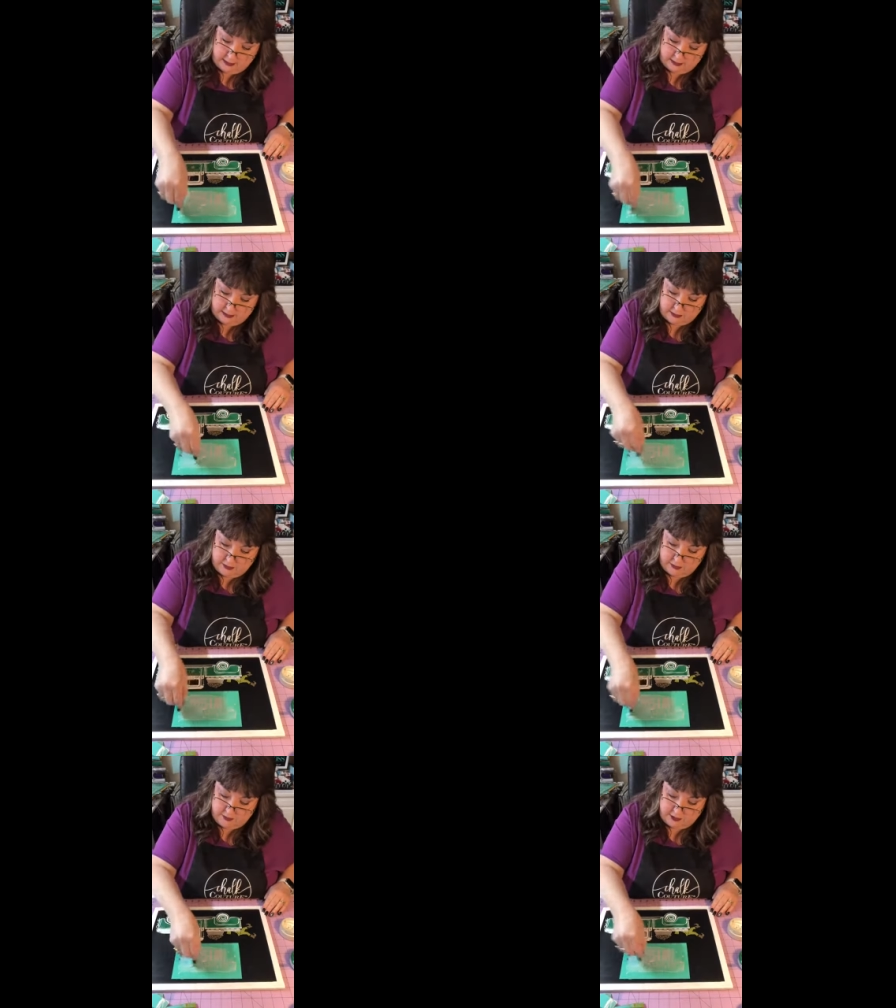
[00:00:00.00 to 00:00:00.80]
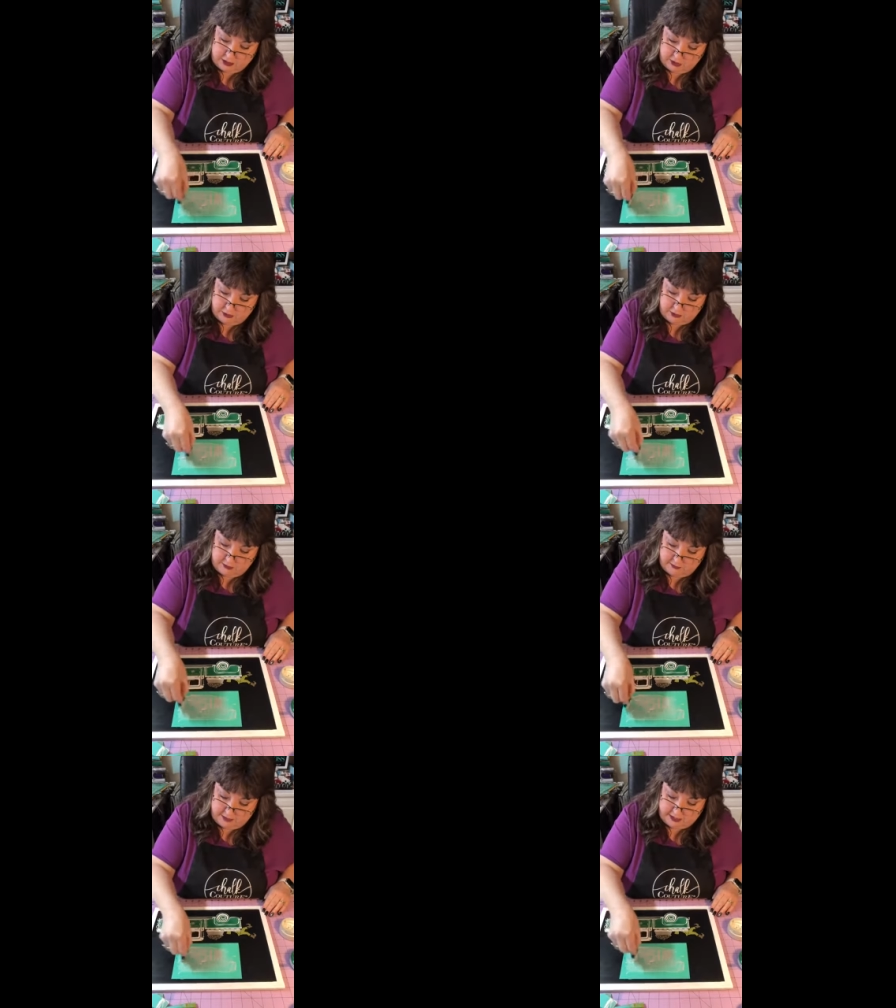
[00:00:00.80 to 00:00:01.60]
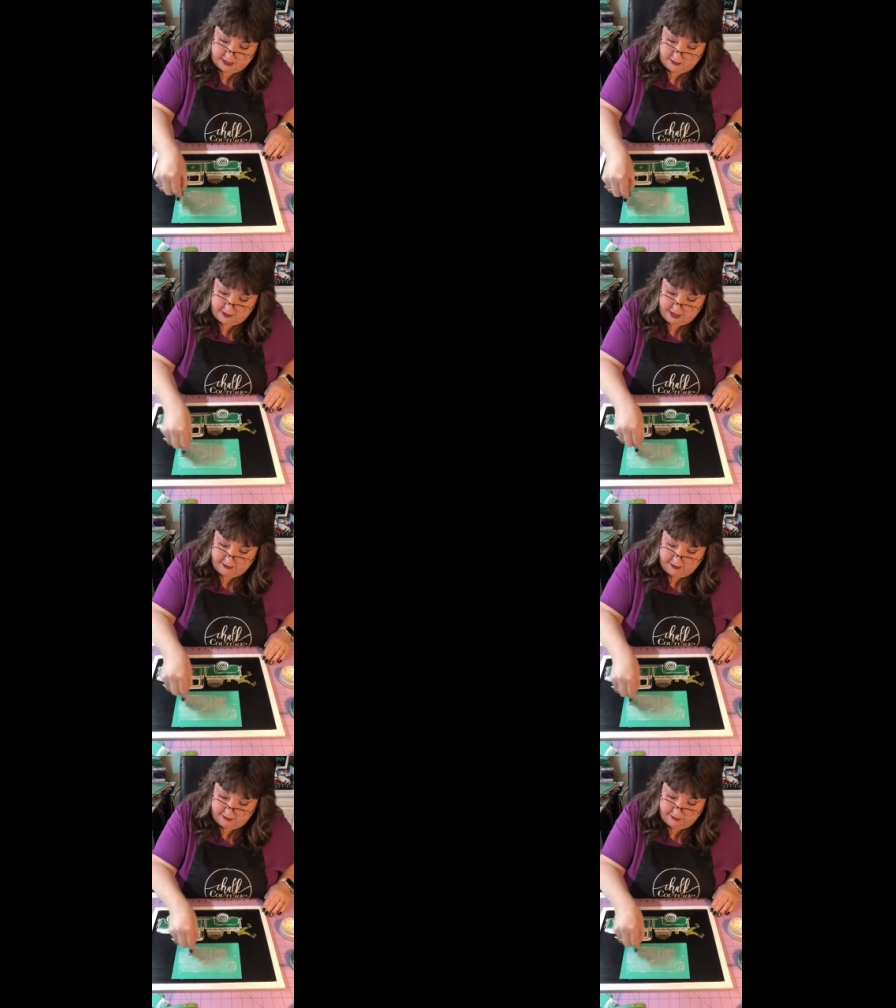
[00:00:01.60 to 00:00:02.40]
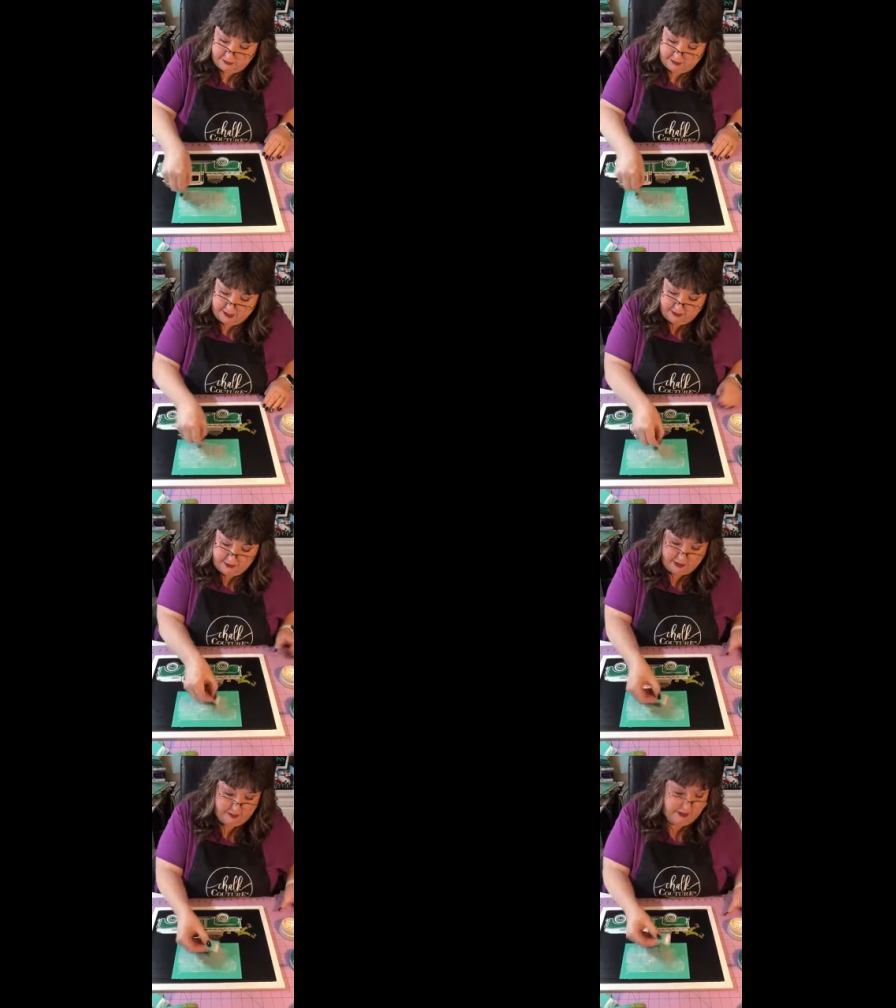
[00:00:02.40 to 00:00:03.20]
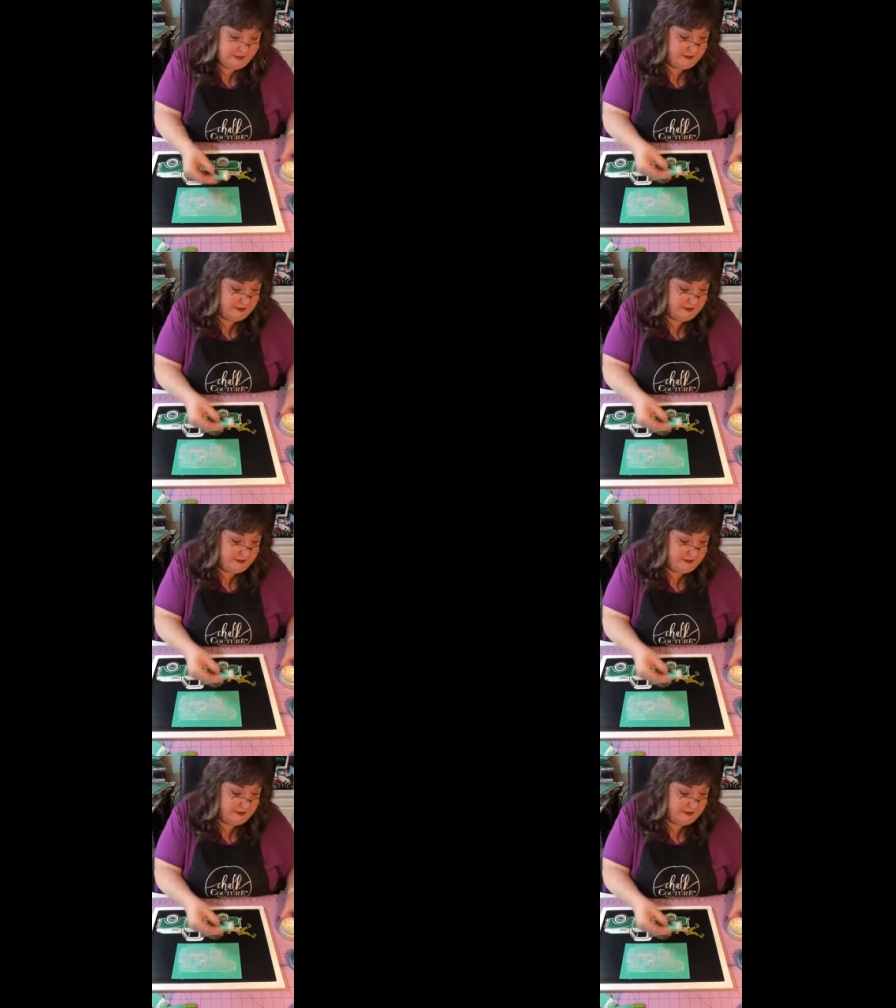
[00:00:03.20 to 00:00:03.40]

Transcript: Excuse my children fighting in the background if you can hear them.